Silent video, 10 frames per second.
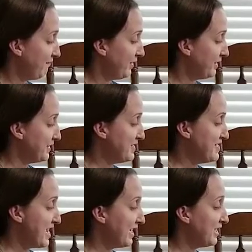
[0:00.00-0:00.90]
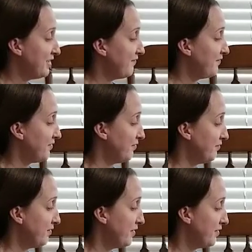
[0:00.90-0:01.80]
plus
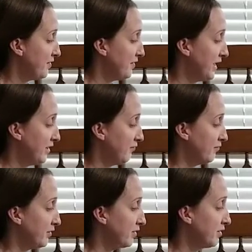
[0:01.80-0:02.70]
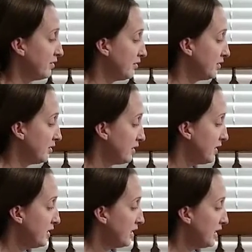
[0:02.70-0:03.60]
-2, that'll work.
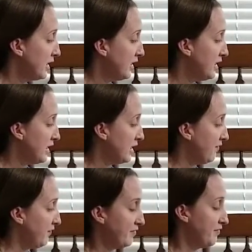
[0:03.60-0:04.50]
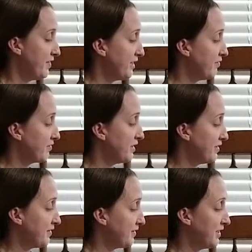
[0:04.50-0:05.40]
And if you don't think you can get
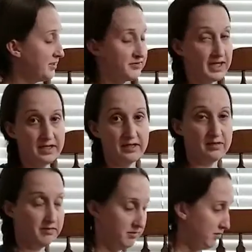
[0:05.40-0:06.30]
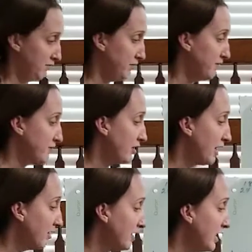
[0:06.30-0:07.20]
the signs right, do some
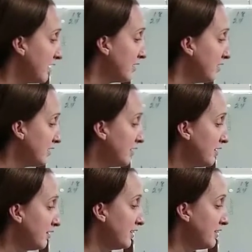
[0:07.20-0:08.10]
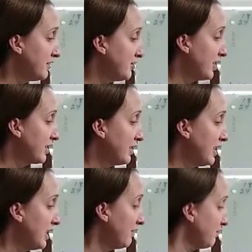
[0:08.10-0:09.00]
trial and error. Let's check it
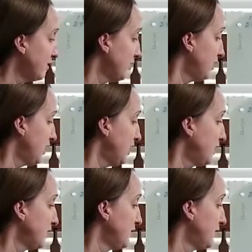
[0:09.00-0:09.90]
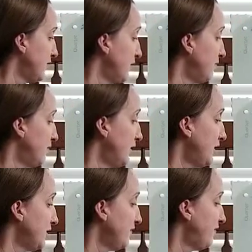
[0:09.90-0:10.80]
out. X
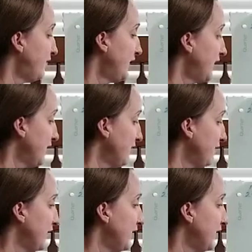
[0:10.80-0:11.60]
plus 5,